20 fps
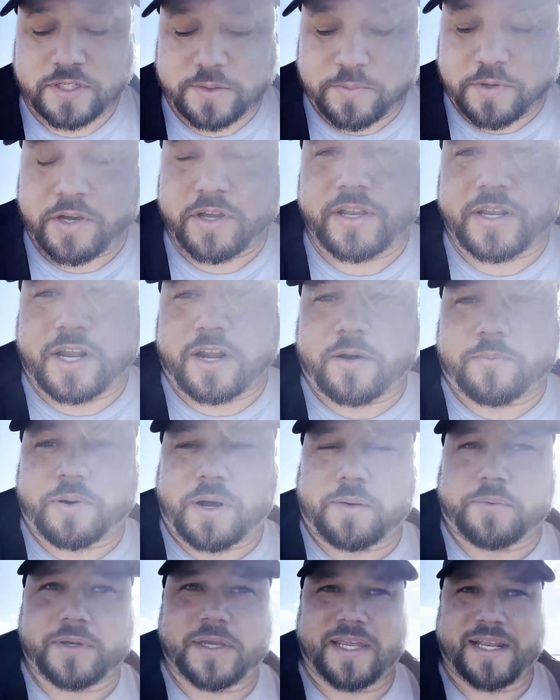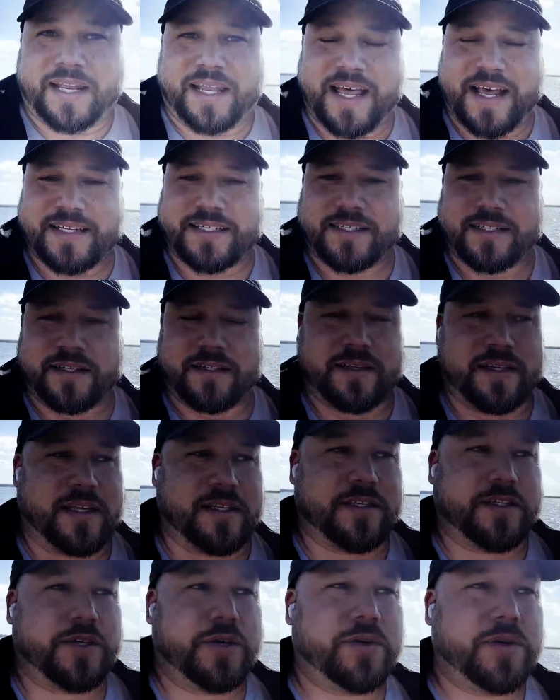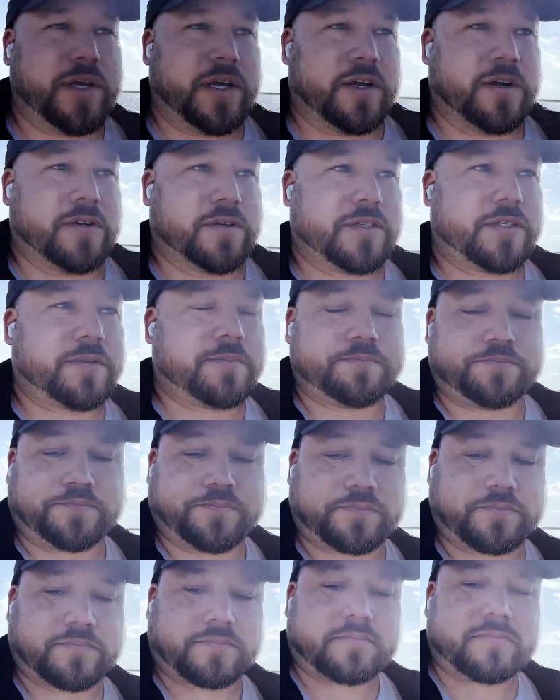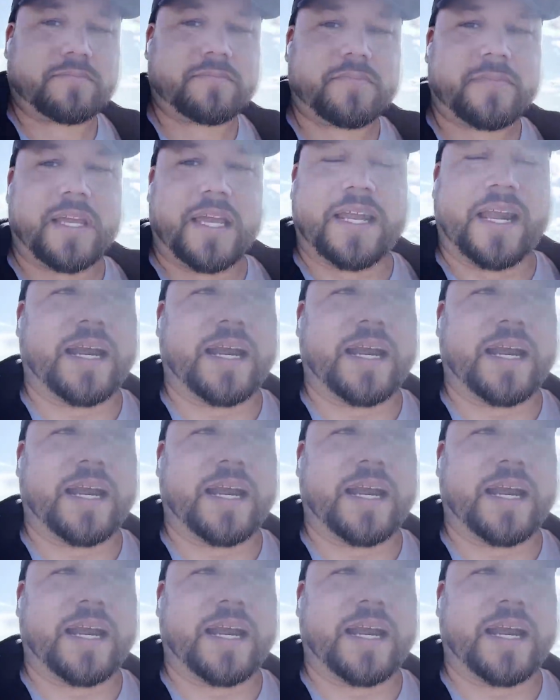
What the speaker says: a millionaire probably in less than 2 years. And